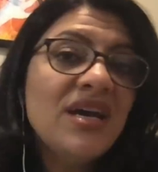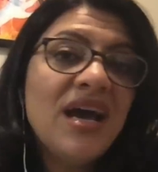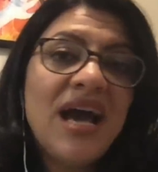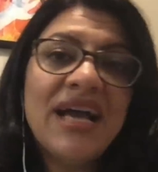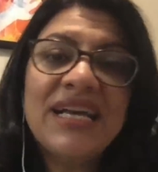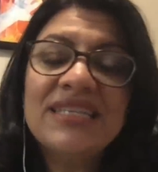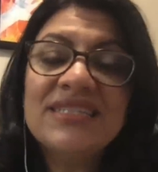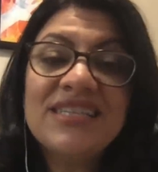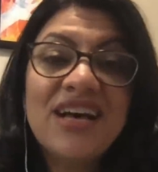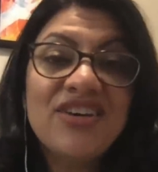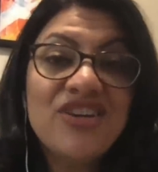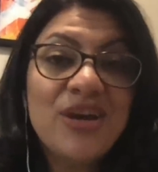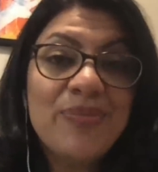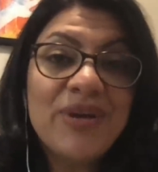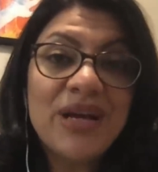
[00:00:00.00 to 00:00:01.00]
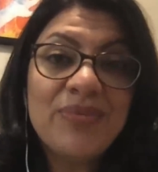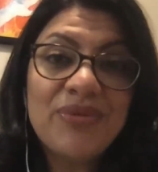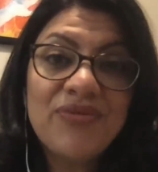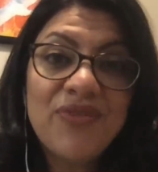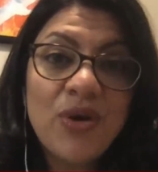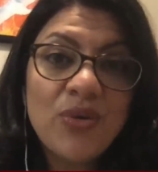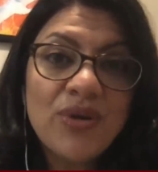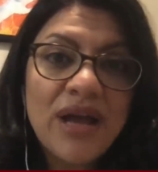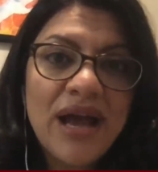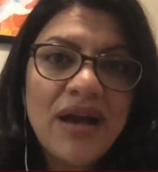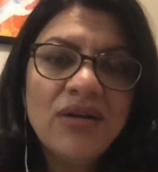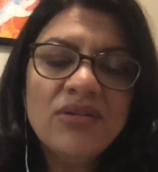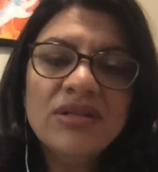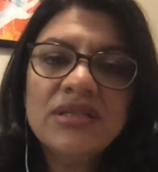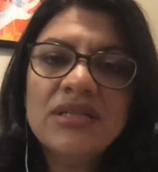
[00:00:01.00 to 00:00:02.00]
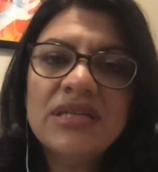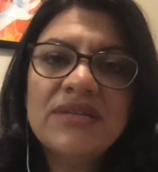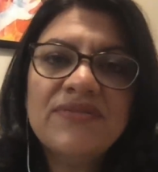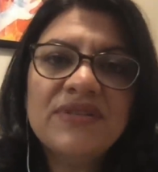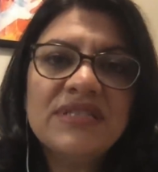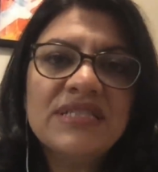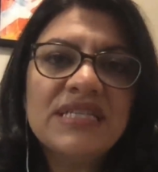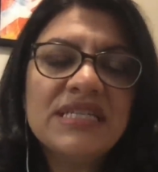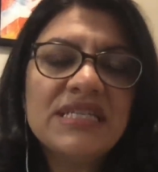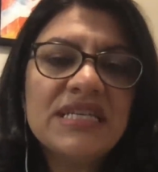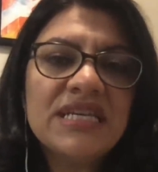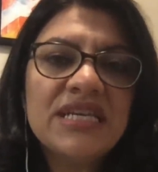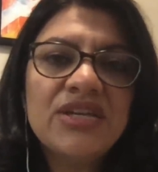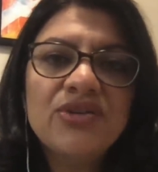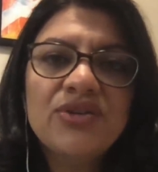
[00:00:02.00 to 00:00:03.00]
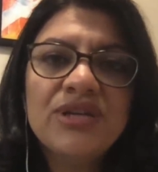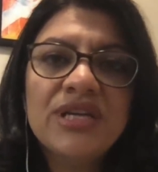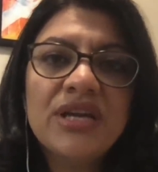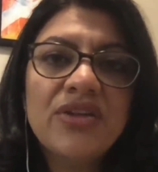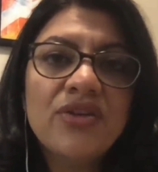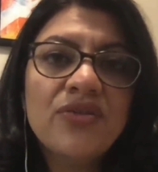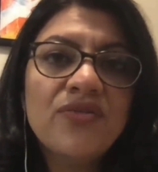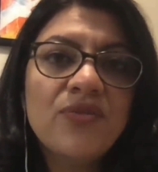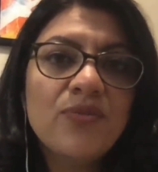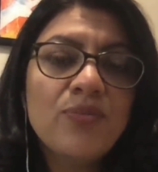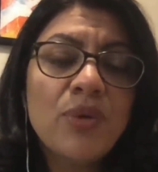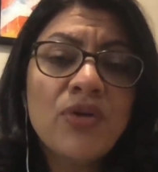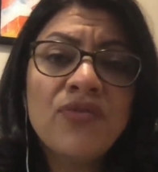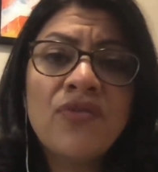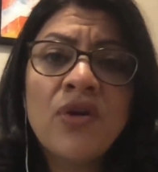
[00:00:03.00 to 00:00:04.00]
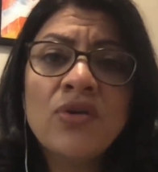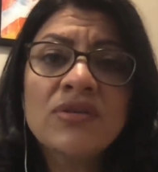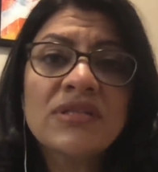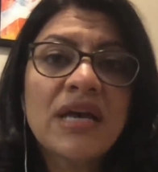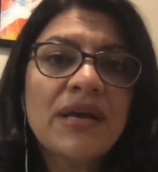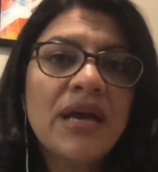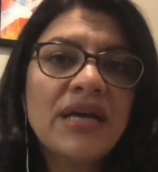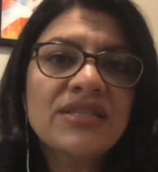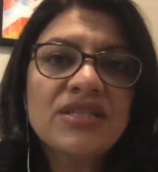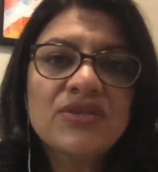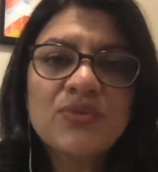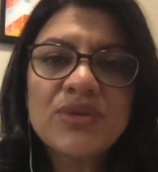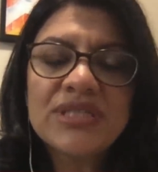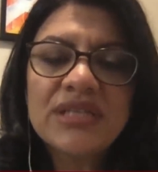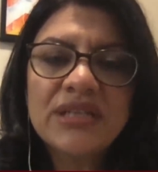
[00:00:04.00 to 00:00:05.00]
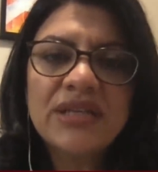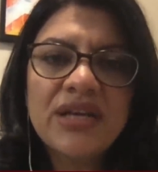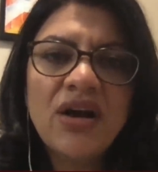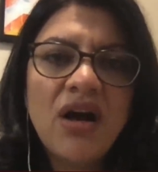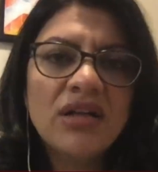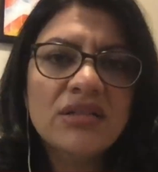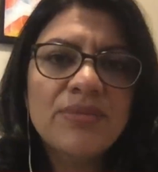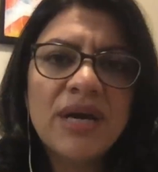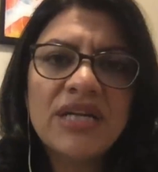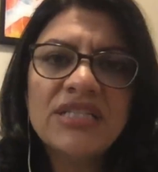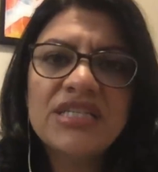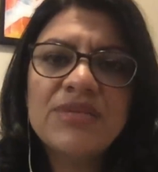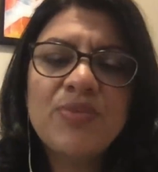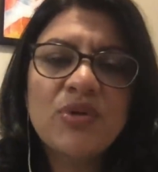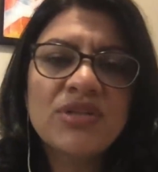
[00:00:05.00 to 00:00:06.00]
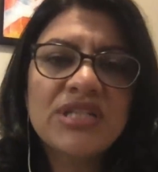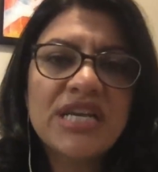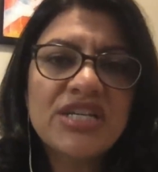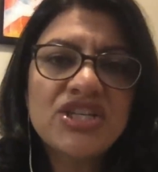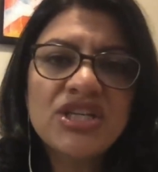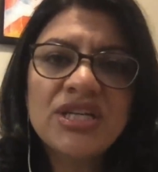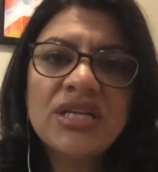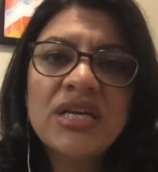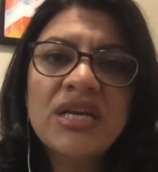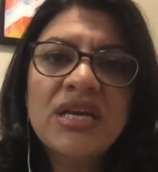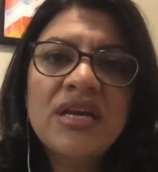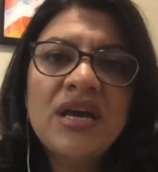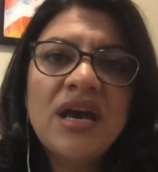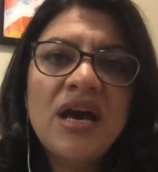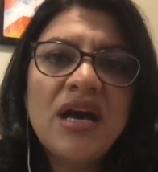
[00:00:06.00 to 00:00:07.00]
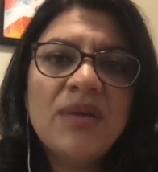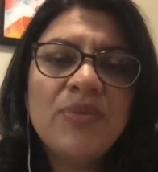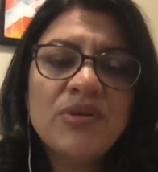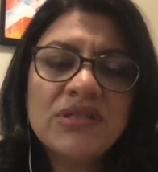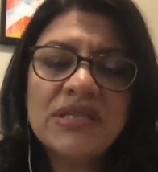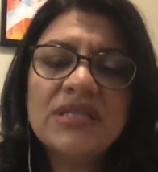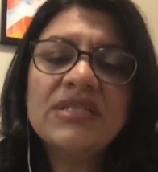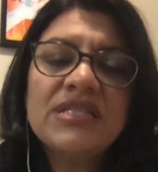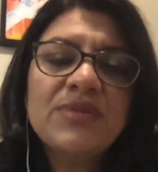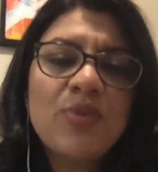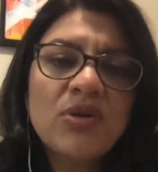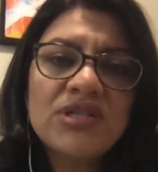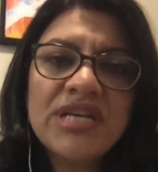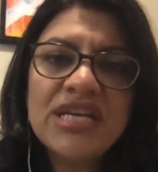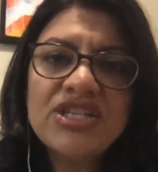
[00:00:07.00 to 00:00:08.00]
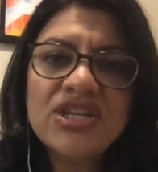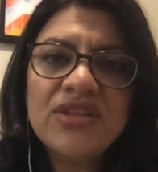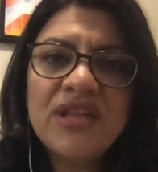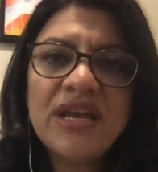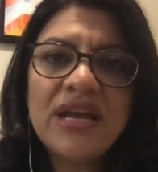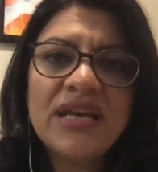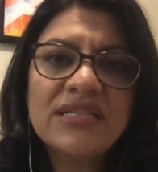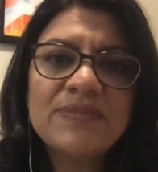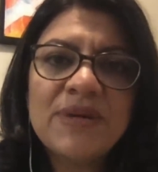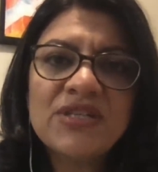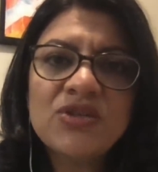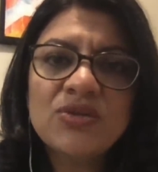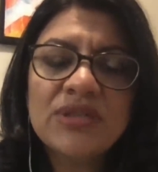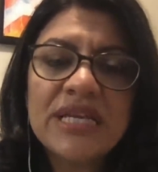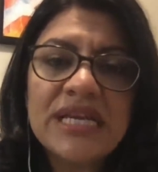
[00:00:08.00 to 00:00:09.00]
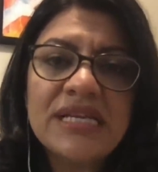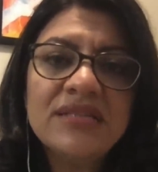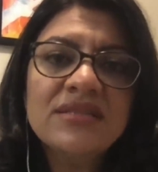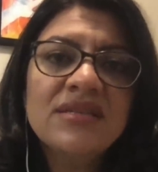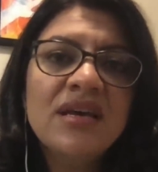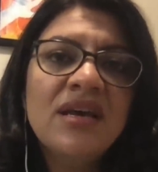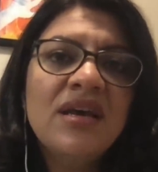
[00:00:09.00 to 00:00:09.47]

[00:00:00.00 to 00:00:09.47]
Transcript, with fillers: I can tell you, I pick up the phone now, and if it's DTE or any other folks. I, I, just recently called about a deportation uh, person in deportation that has special needs.